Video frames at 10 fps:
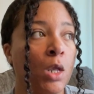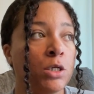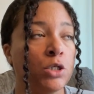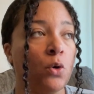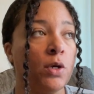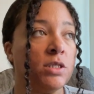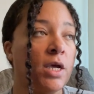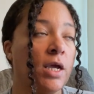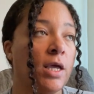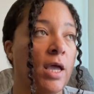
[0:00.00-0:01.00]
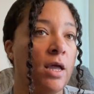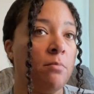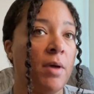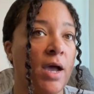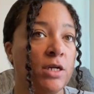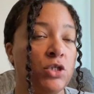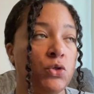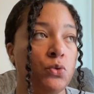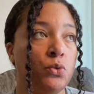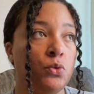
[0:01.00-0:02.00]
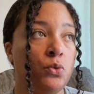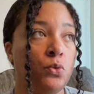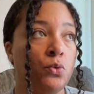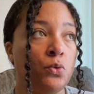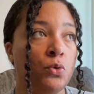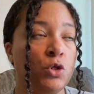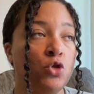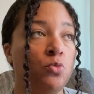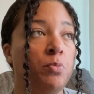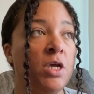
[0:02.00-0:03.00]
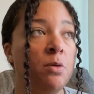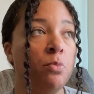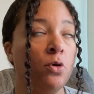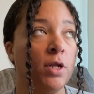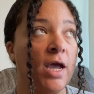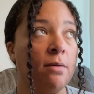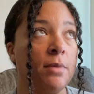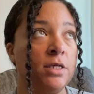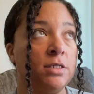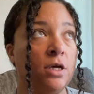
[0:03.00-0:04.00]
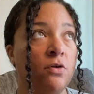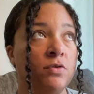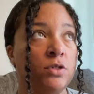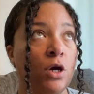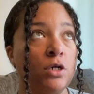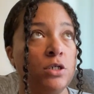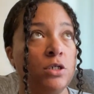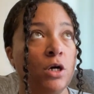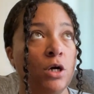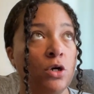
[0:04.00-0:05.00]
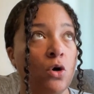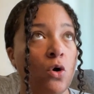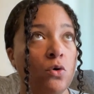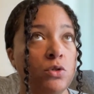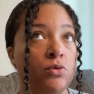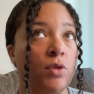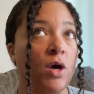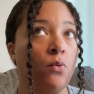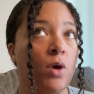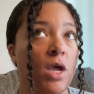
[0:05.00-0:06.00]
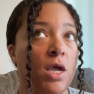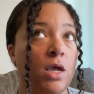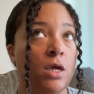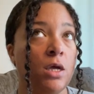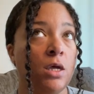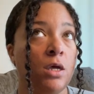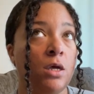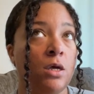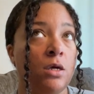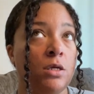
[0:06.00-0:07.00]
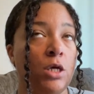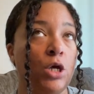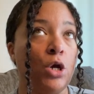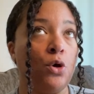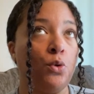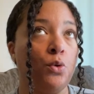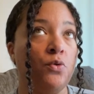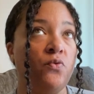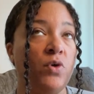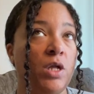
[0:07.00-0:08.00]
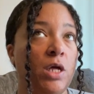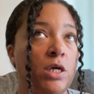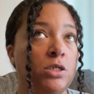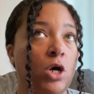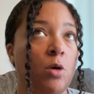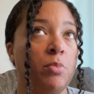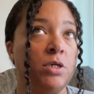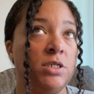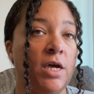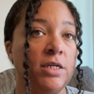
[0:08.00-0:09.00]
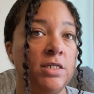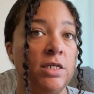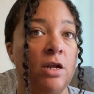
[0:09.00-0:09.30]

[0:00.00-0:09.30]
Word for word: So it's like, again, back to do people like myself start to turn cold so that way, you know, feelings are protected?